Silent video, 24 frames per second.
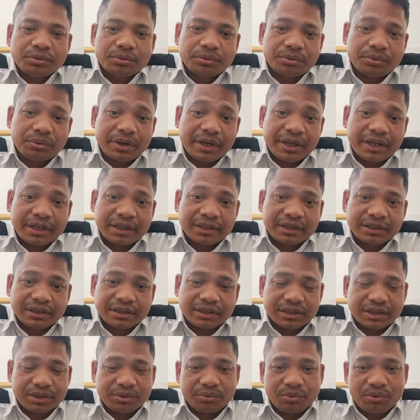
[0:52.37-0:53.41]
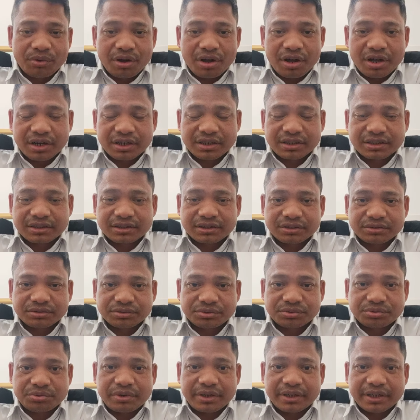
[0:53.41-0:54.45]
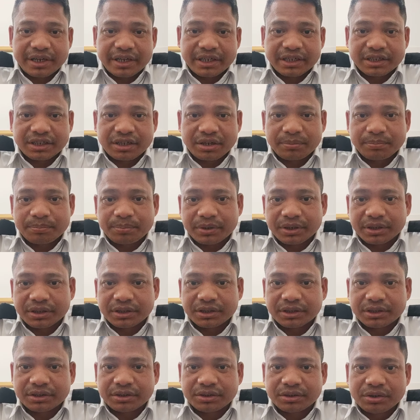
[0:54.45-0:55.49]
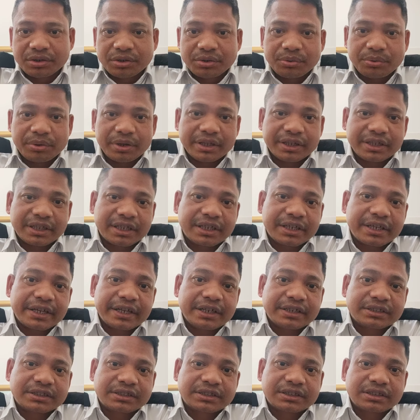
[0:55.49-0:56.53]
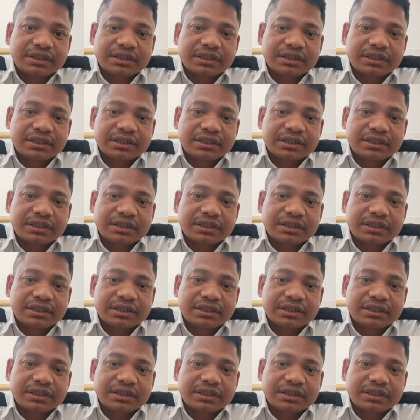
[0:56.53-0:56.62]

when they work, join any company, when they get